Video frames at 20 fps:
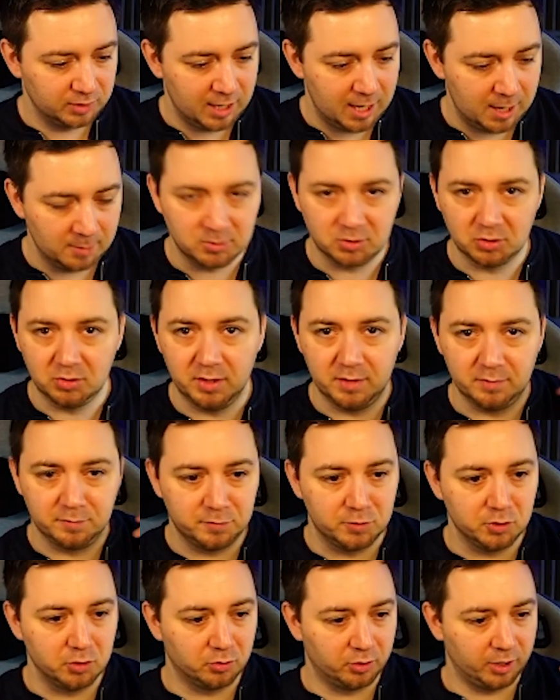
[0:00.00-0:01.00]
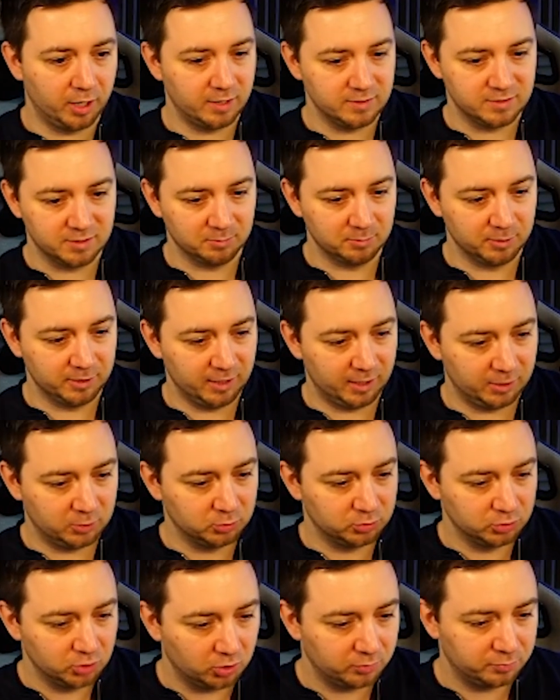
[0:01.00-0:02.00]
Absolutely infuriating me. I
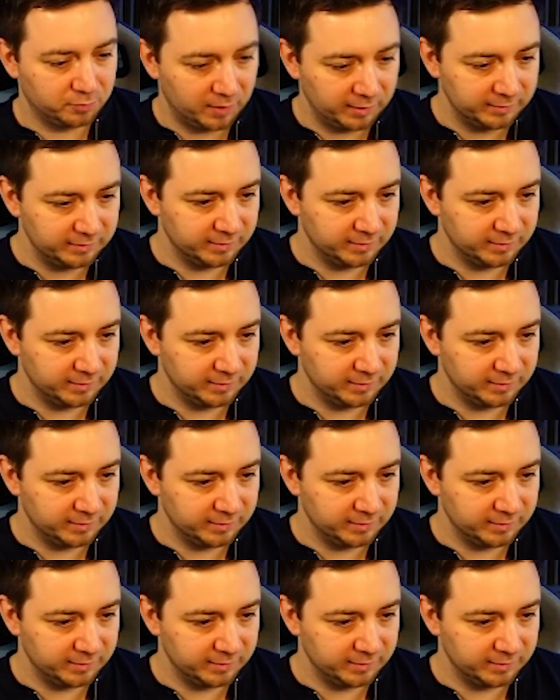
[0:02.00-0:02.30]
could not find